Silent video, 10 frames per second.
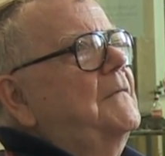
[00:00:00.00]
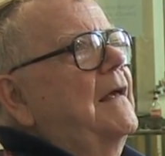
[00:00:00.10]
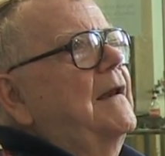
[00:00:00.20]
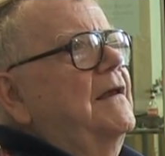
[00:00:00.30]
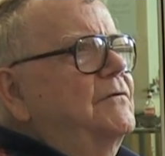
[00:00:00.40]

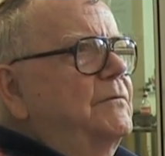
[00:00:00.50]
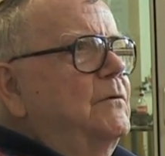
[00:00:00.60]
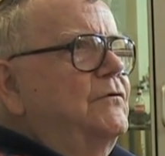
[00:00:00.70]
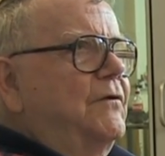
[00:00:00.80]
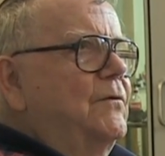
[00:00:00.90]
And
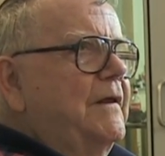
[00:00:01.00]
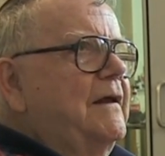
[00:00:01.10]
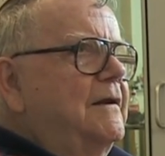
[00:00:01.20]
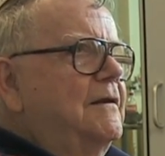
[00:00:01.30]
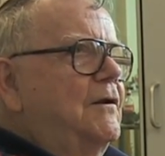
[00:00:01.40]
history will show
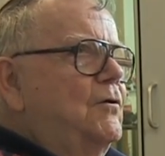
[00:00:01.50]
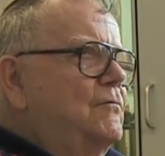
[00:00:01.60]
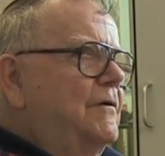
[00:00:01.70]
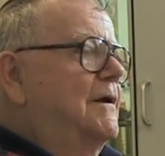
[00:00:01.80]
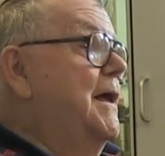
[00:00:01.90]
that in the
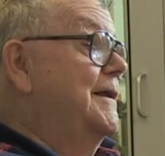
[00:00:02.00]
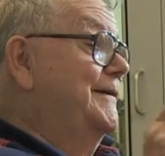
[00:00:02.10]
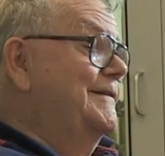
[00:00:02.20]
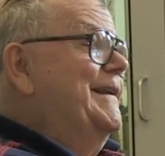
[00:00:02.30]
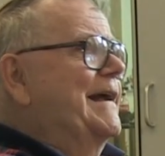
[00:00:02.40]
long run,
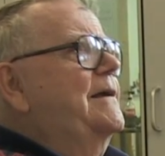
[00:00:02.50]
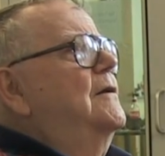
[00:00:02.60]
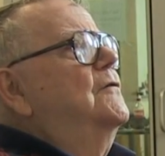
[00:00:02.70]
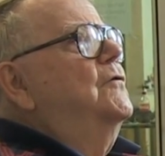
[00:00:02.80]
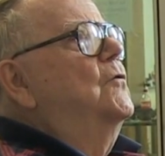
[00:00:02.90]
just like
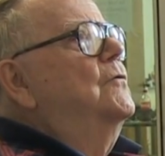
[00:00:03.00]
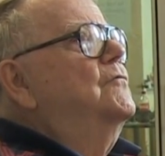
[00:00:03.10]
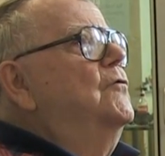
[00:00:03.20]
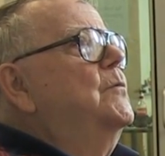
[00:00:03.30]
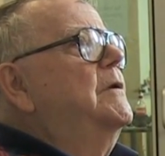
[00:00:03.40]
it'll show
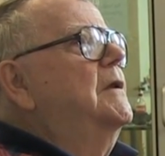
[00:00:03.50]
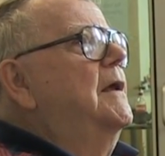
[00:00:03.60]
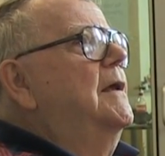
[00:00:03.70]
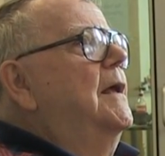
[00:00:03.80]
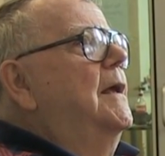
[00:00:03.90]
Truman
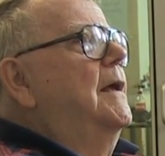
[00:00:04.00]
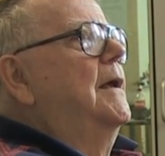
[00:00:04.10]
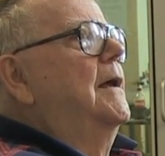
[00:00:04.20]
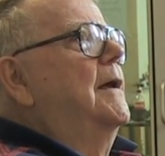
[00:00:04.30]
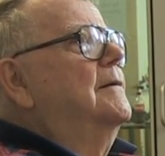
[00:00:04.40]

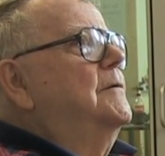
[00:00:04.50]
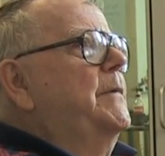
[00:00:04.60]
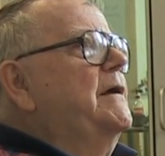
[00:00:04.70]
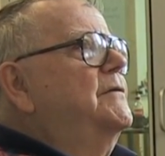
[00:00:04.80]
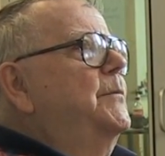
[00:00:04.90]
as a
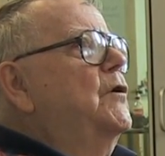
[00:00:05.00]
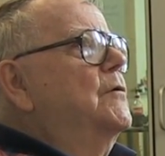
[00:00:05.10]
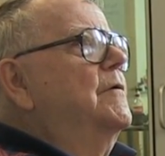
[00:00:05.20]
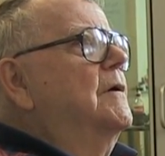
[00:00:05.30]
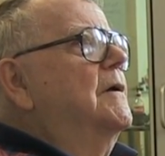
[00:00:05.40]
mass
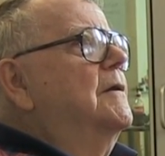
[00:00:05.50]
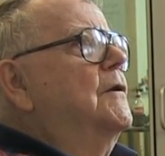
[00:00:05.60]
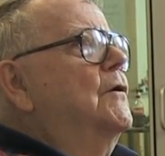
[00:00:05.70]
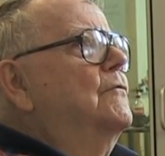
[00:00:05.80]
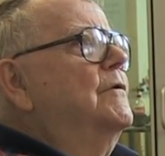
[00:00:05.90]
murderer in
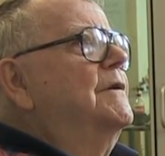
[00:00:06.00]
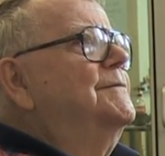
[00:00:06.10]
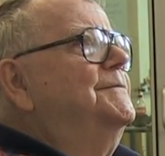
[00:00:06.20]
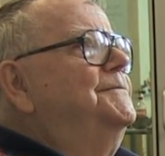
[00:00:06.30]
the long run.